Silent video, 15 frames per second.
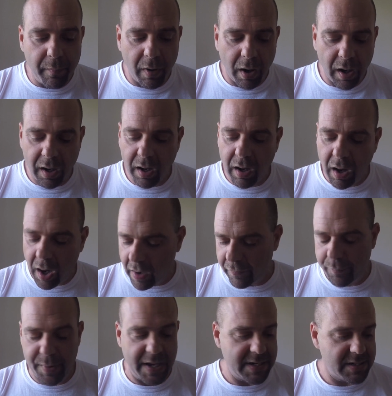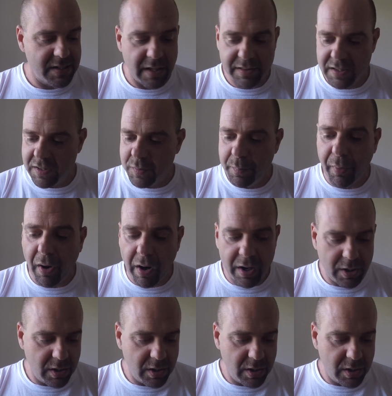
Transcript: off base, nothing's barred.